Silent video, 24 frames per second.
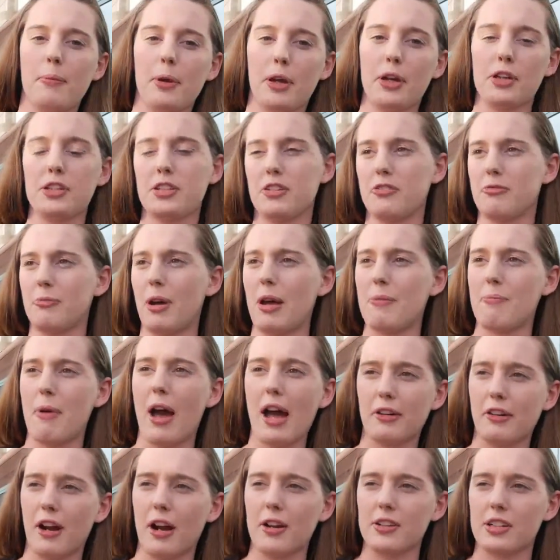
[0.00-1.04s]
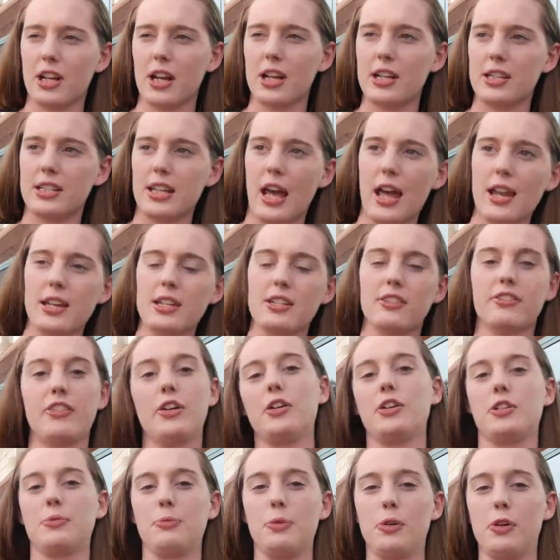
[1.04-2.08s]
Because of my background, I tend to
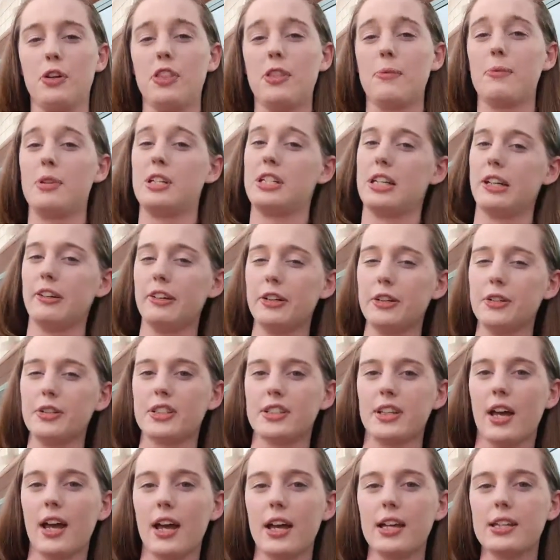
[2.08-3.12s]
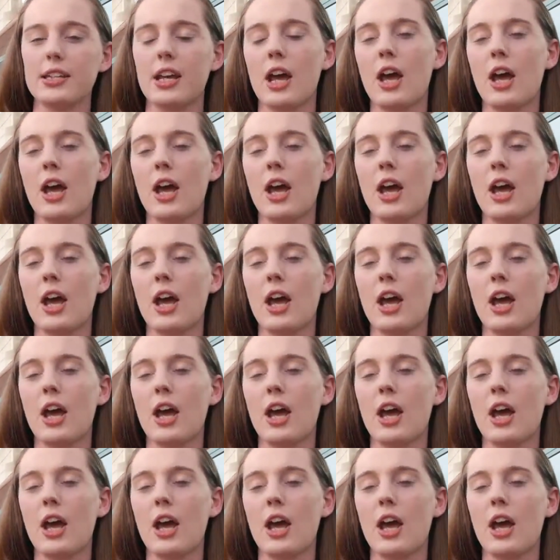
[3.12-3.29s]
focus more on the materials side,